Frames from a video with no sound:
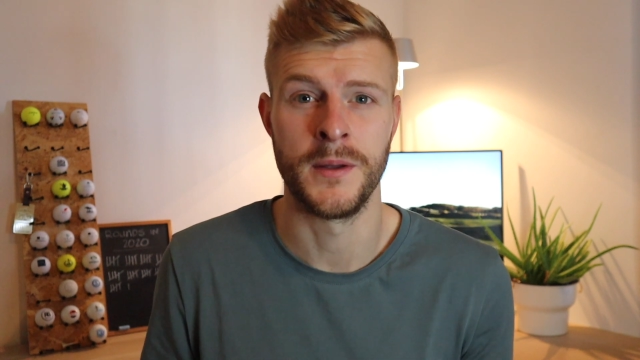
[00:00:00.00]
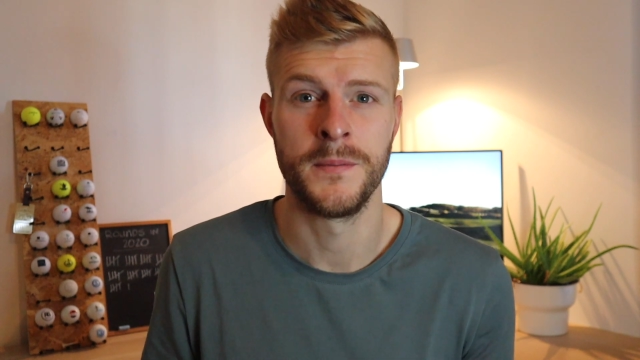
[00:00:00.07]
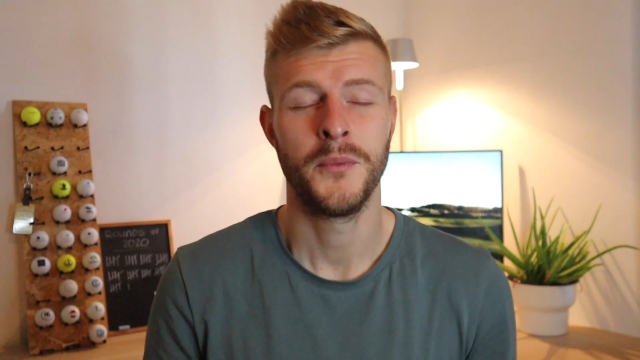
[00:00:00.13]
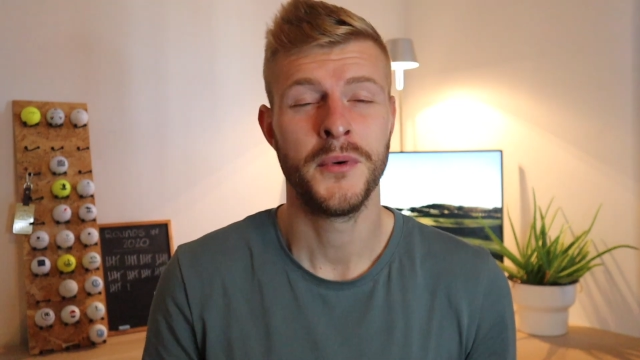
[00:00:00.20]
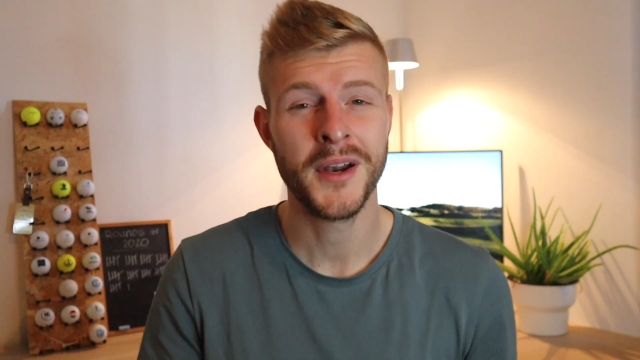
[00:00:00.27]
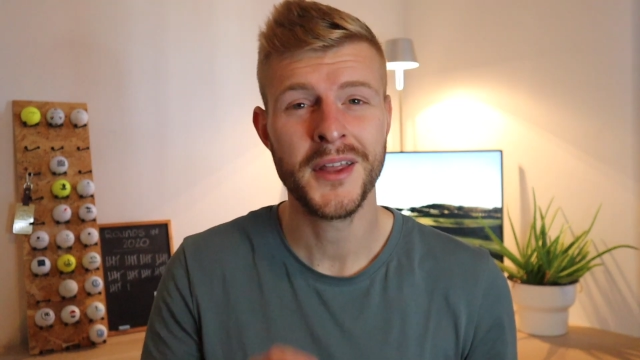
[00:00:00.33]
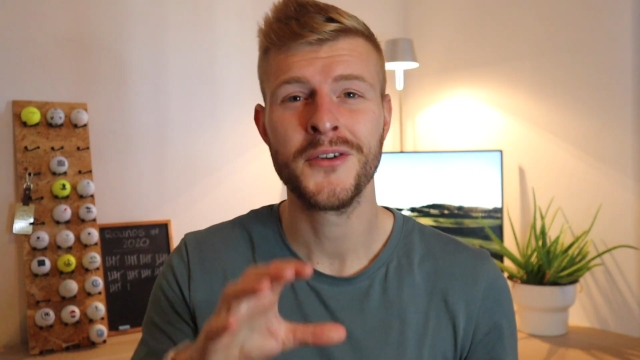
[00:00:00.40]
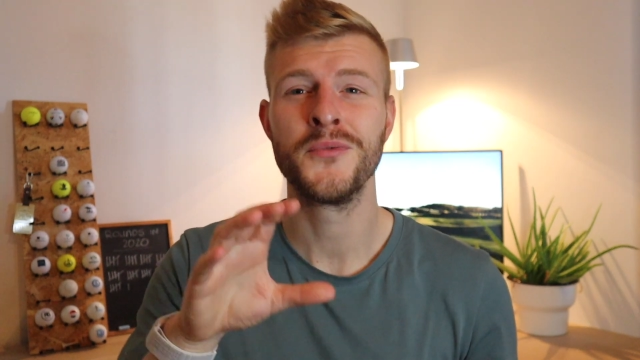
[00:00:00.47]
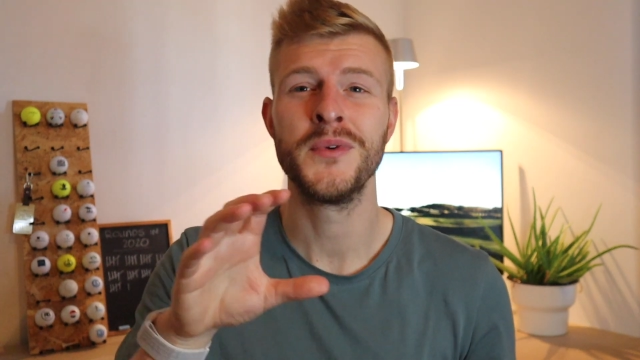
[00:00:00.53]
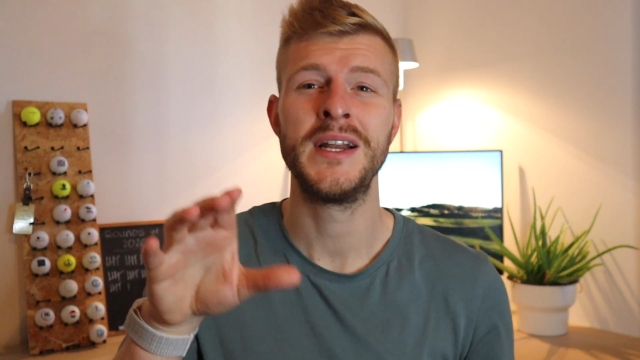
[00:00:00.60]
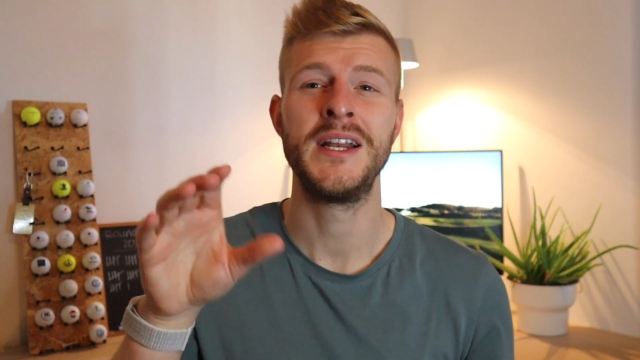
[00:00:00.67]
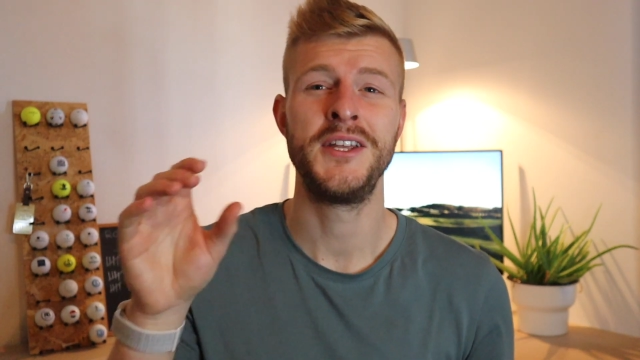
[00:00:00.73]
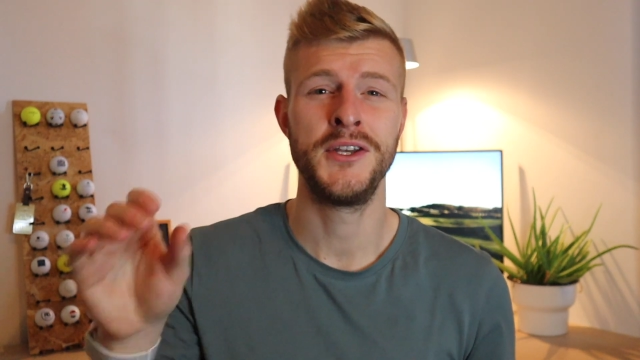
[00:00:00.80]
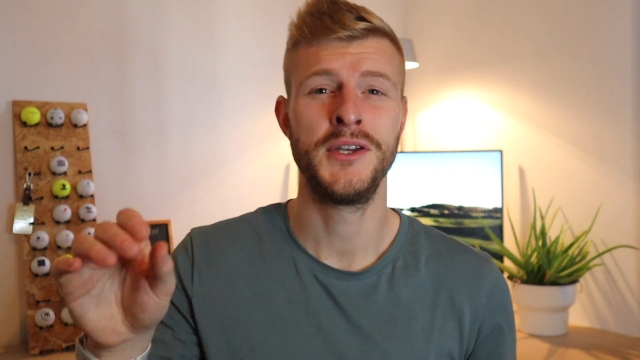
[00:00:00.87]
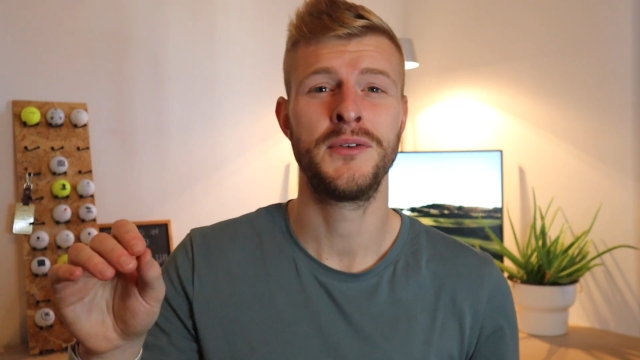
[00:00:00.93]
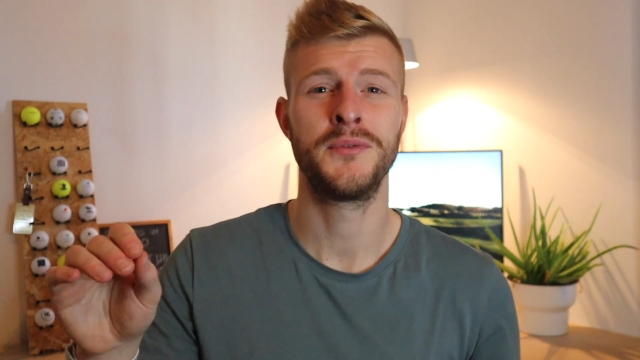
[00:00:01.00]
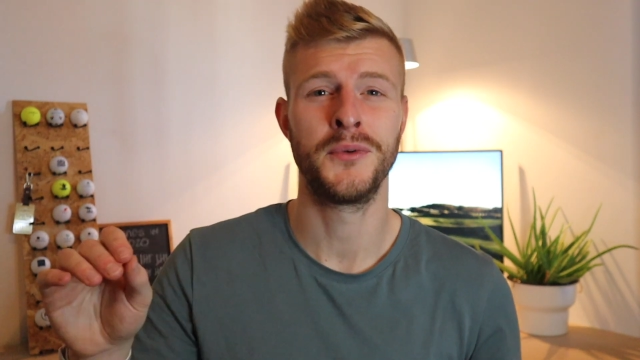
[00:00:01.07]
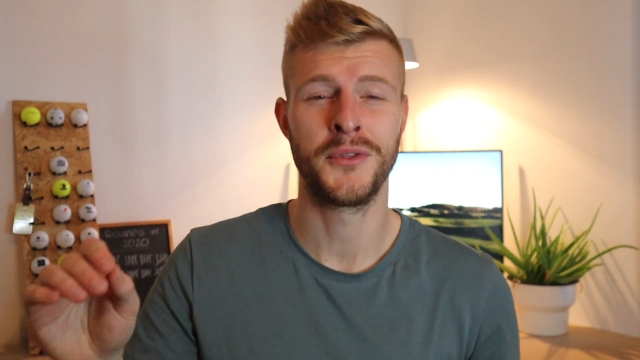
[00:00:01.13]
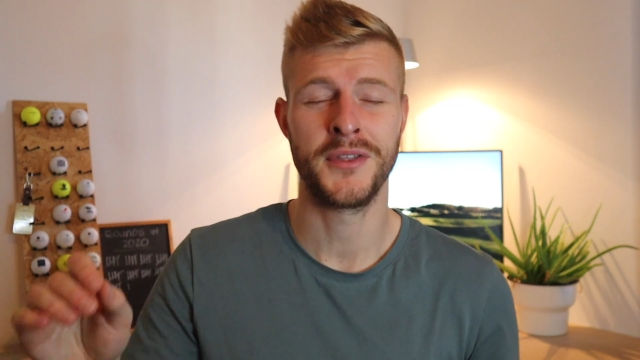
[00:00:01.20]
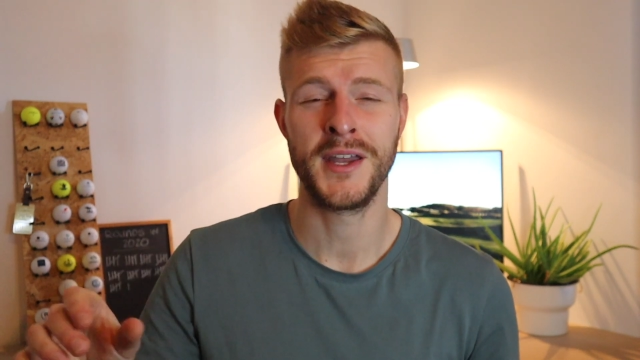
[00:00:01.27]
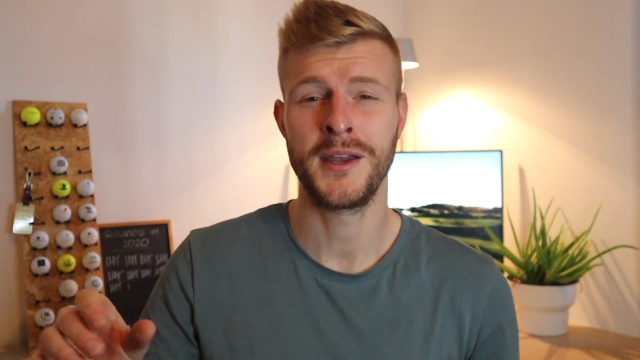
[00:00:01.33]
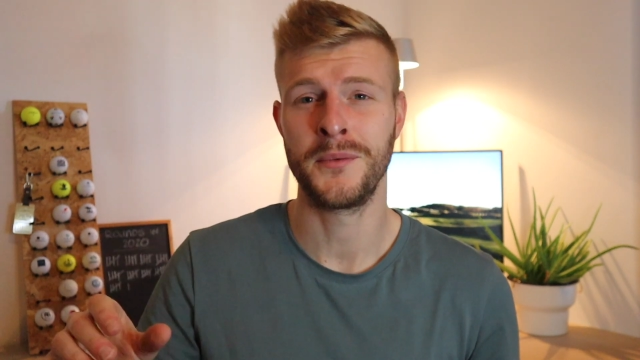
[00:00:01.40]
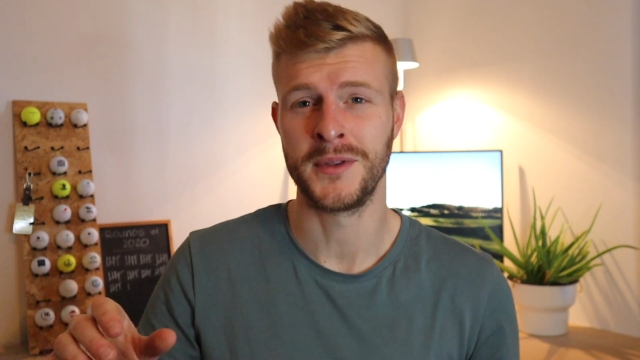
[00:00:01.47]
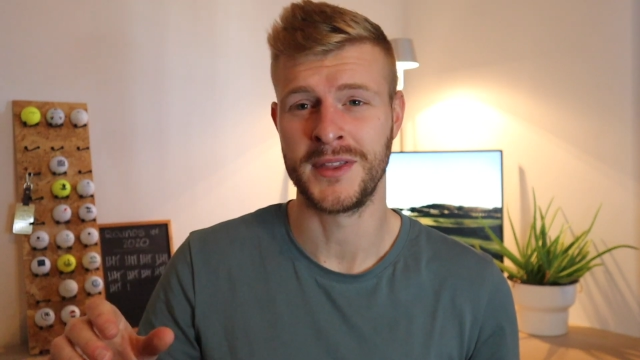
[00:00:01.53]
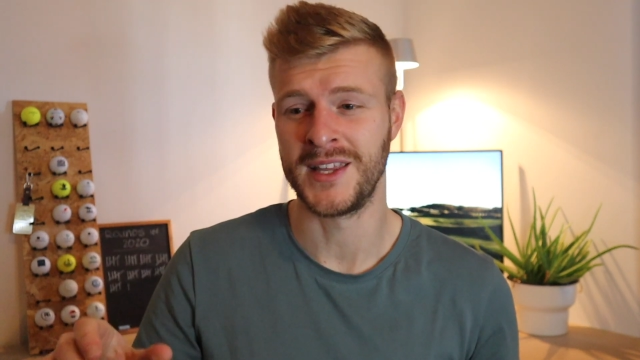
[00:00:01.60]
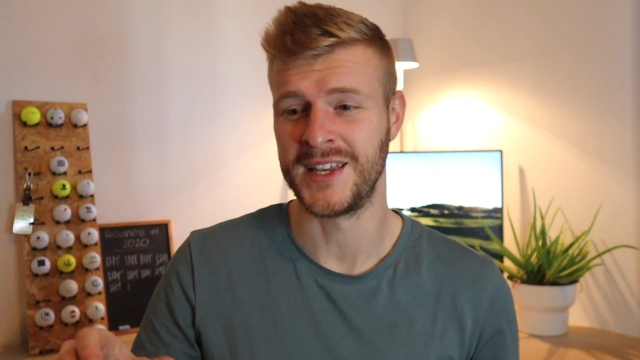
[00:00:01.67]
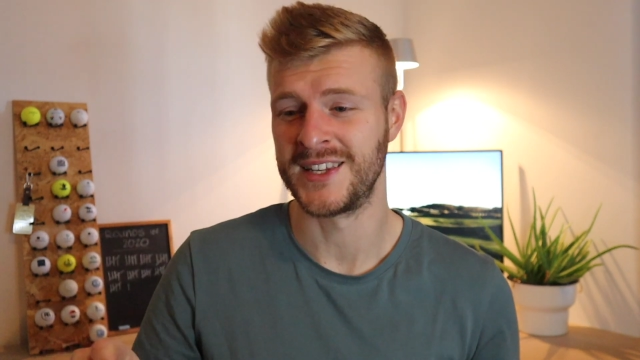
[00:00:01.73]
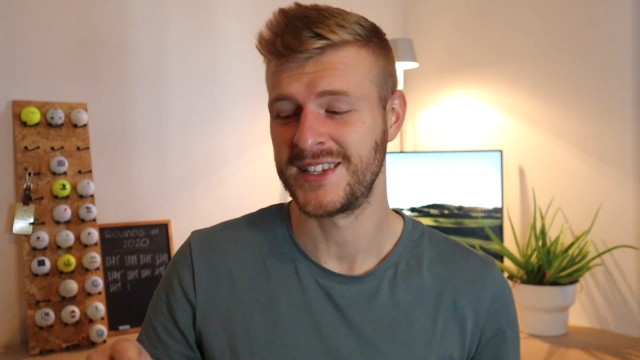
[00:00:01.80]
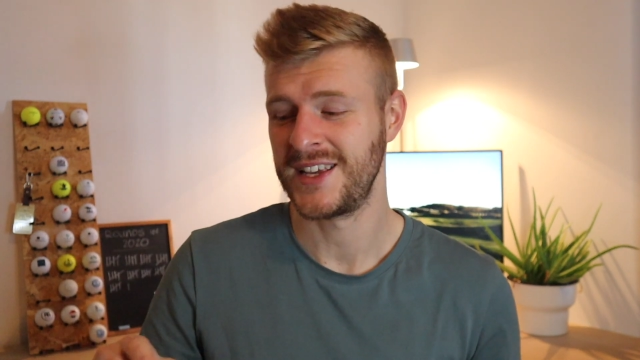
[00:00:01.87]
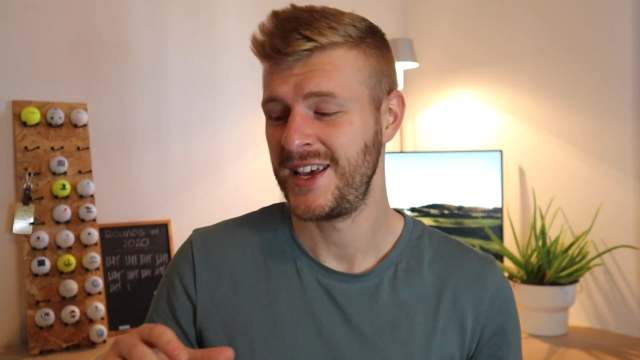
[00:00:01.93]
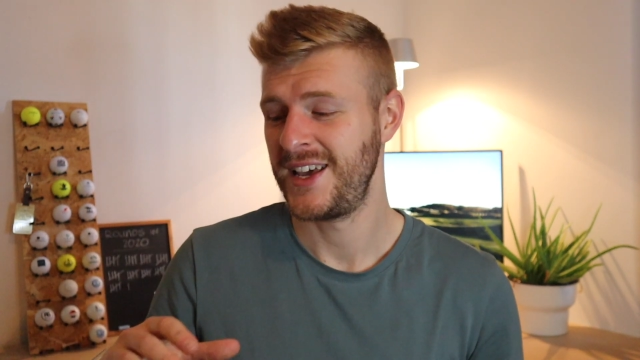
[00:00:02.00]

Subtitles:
One other really useful thing with this